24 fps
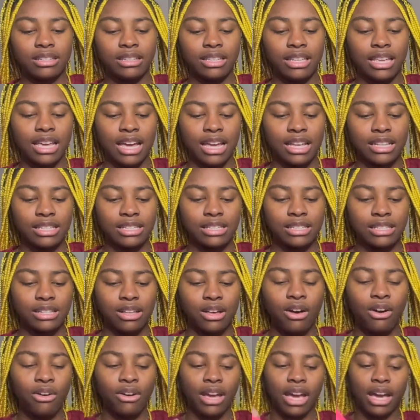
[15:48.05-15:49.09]
Yes.
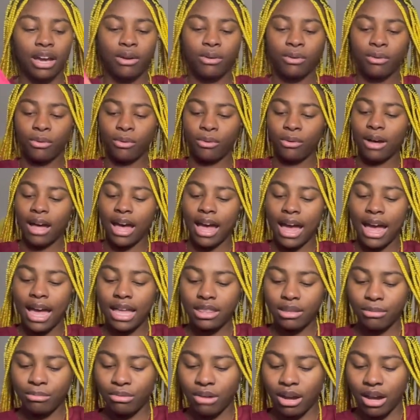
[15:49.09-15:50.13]
Okay, cool. I had
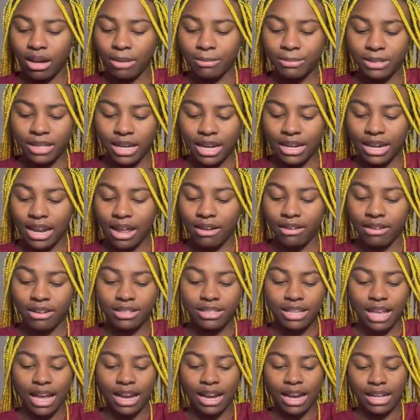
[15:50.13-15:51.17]
the bra upside down because
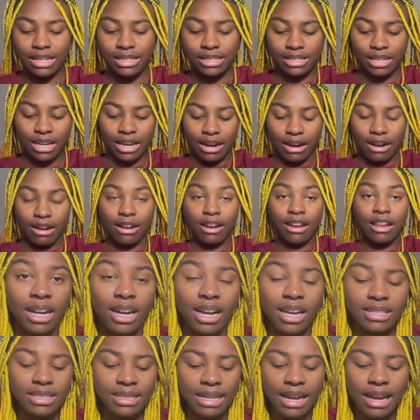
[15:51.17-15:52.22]
I got scared.
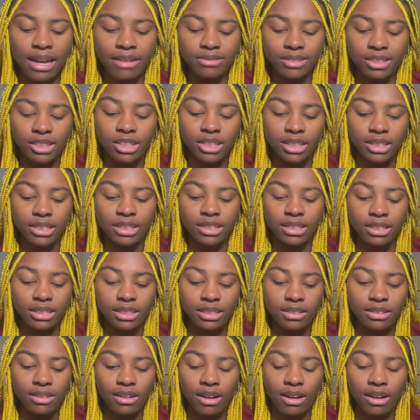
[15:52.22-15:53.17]
Guys, I have returned.